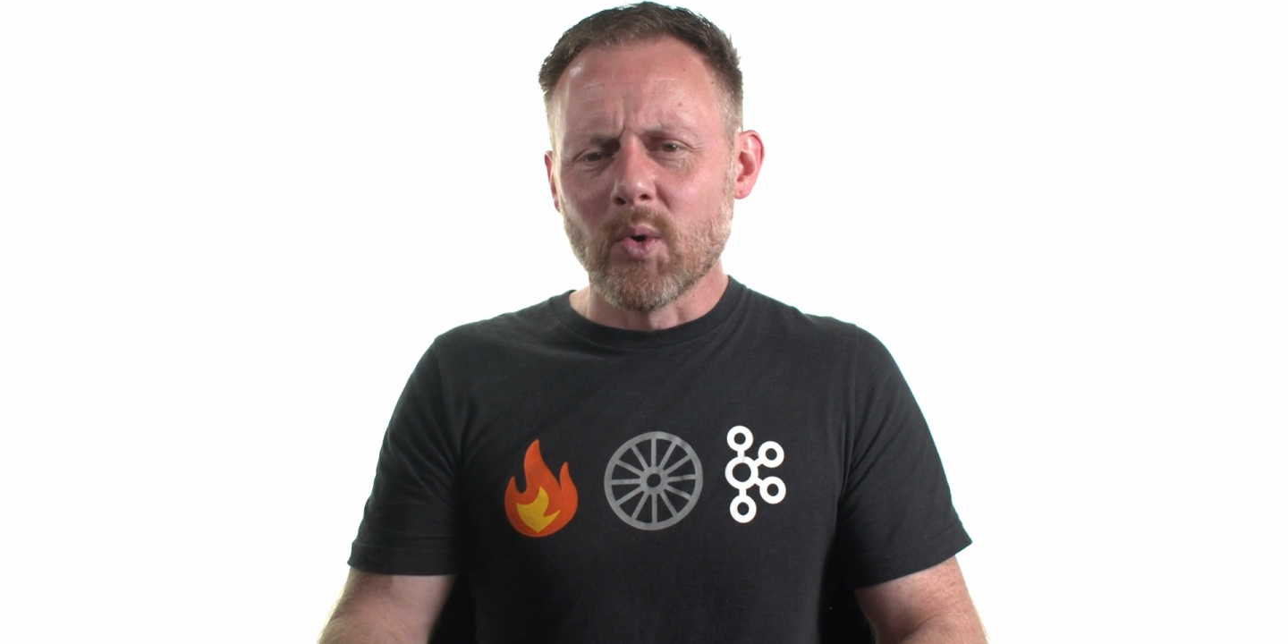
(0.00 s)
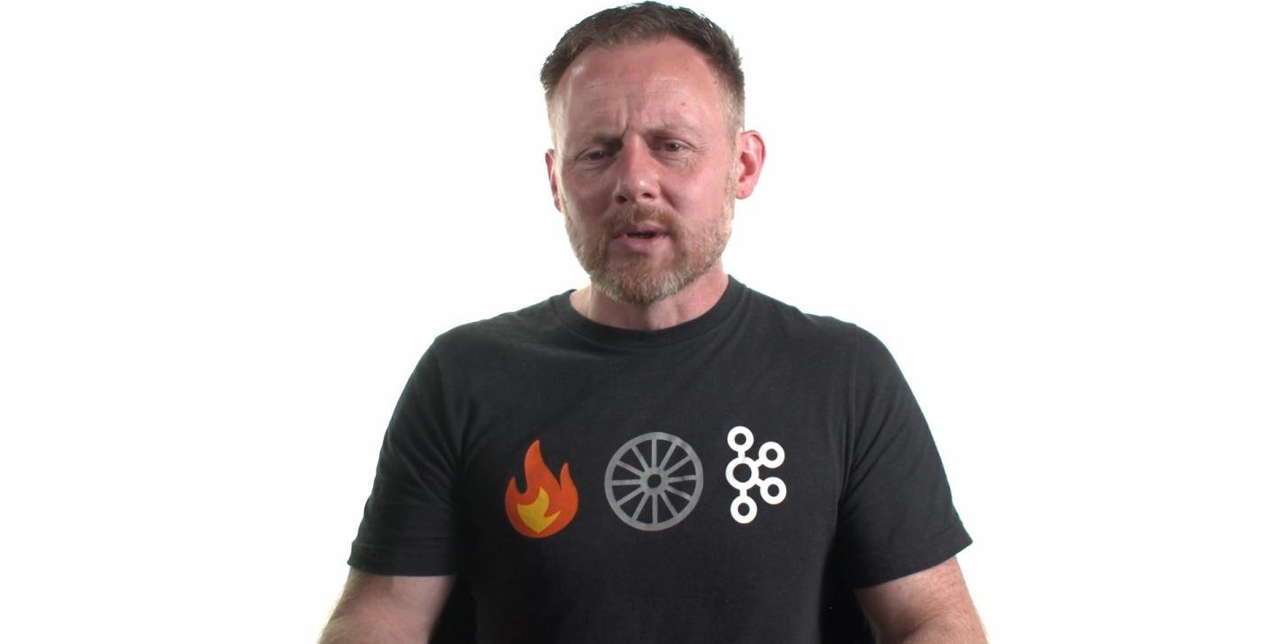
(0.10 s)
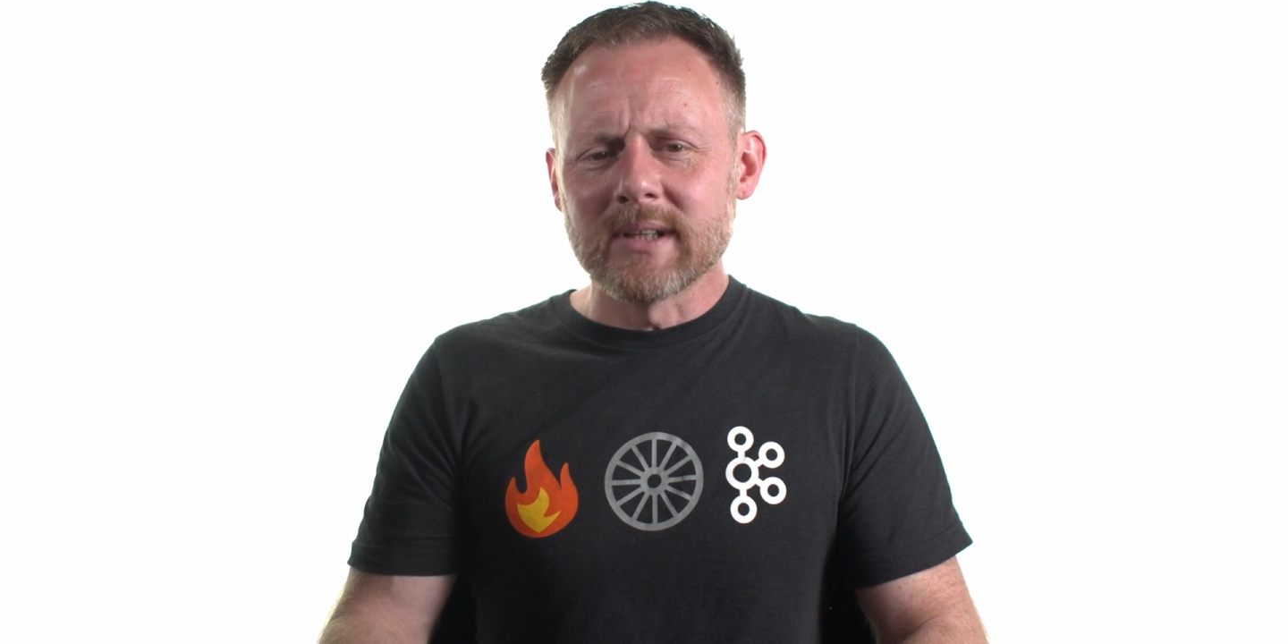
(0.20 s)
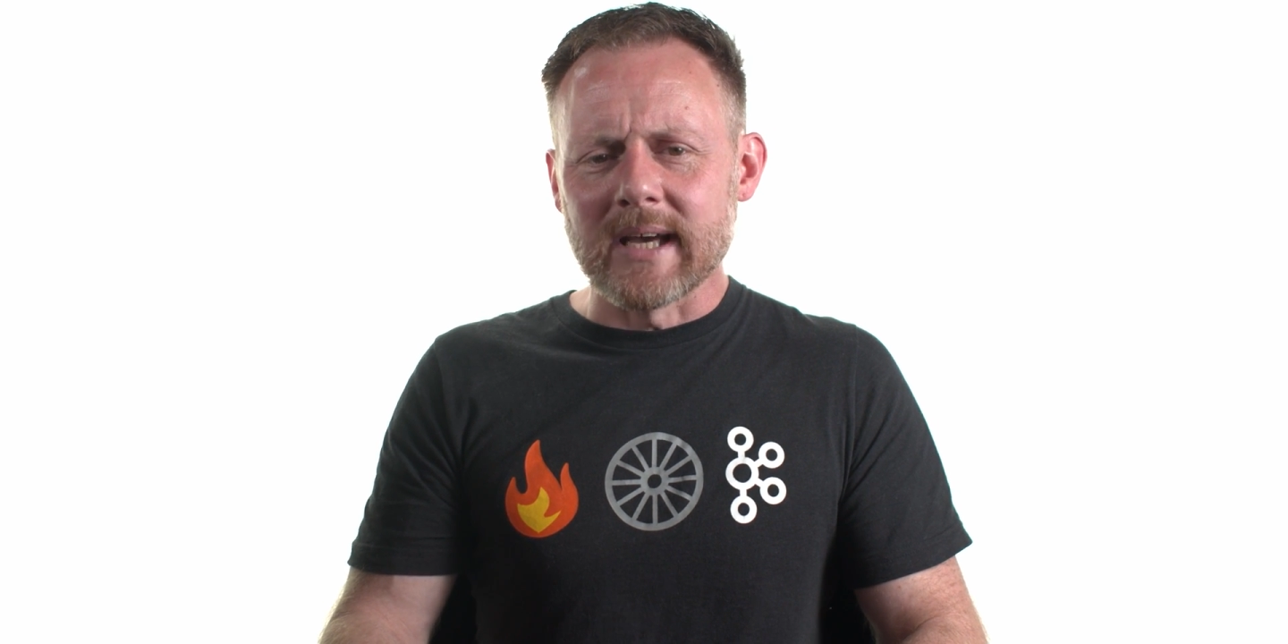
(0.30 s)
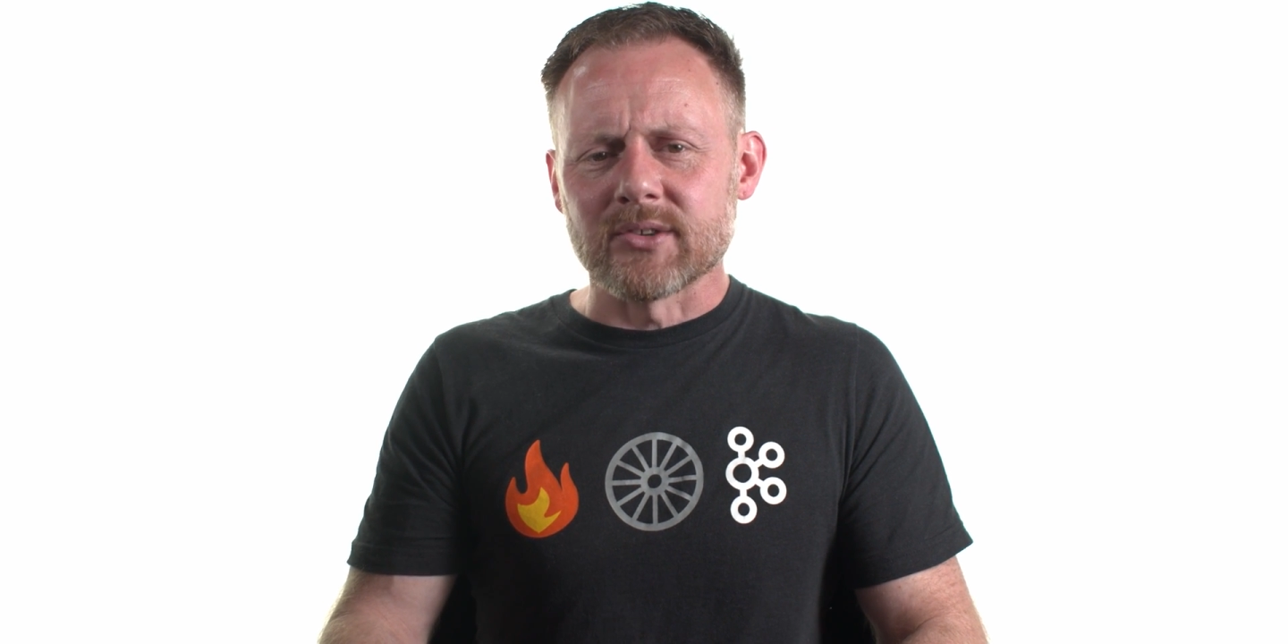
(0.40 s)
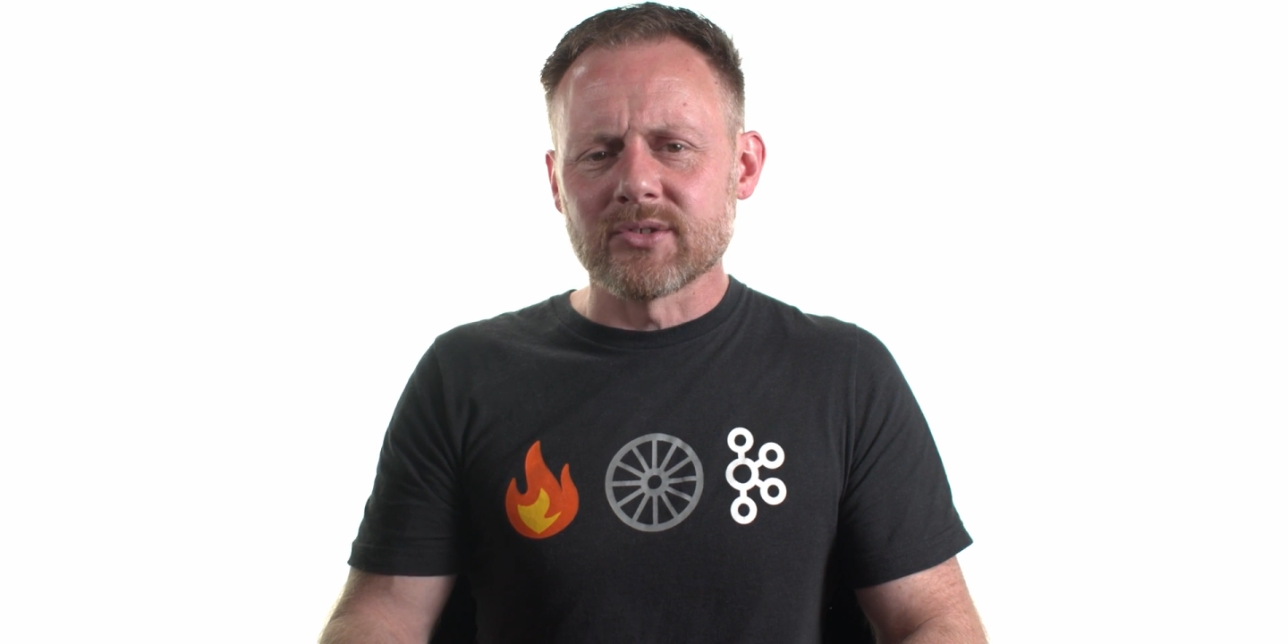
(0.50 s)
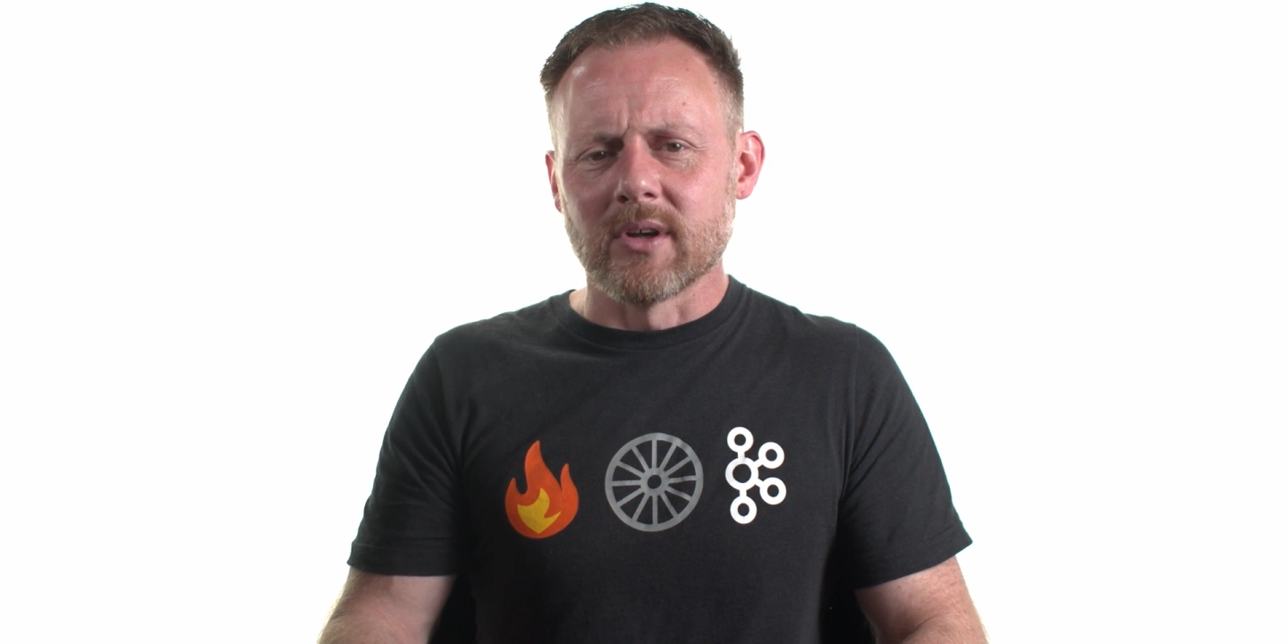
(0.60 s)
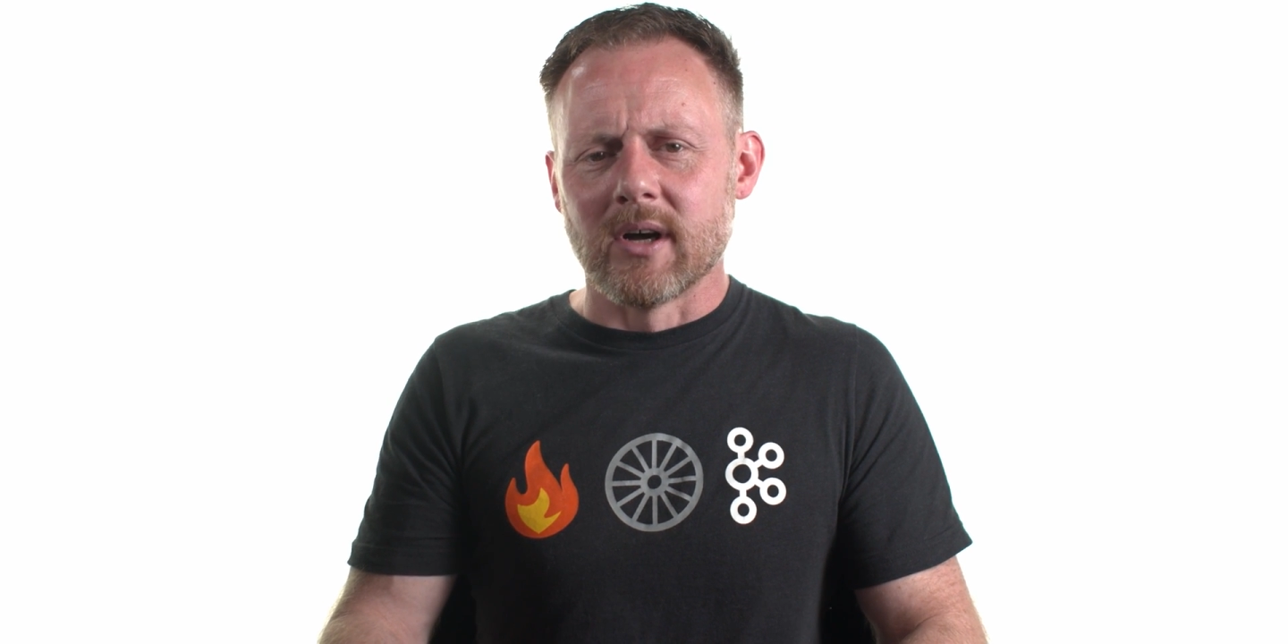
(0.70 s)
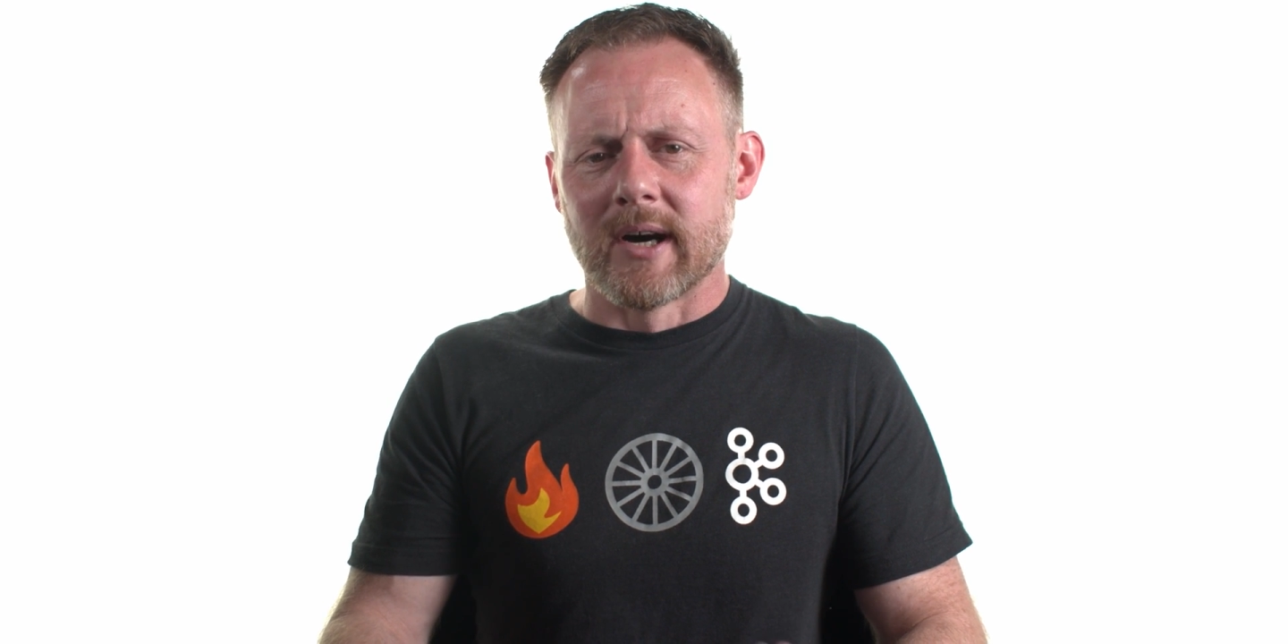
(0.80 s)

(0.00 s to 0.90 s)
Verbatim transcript: or less